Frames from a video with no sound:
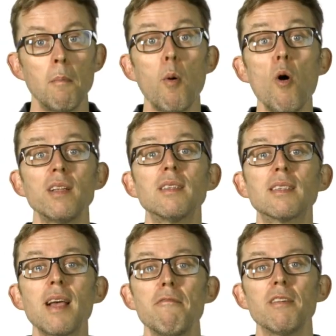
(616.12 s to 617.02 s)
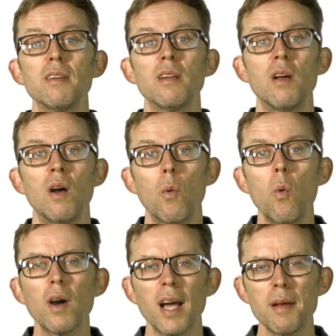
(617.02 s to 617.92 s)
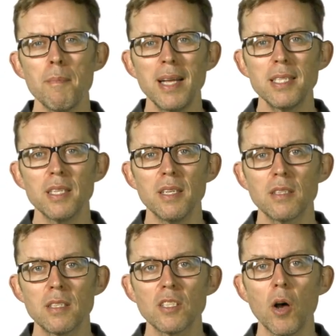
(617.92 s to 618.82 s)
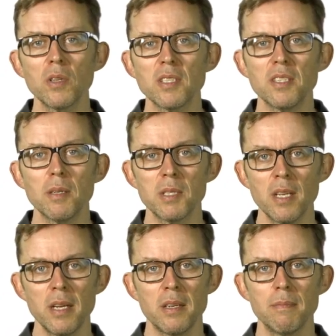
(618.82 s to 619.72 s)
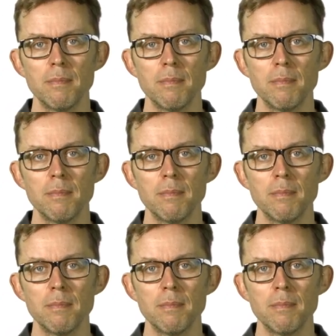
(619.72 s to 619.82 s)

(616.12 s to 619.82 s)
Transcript: Point 7. What kind of maintenance do solar systems need?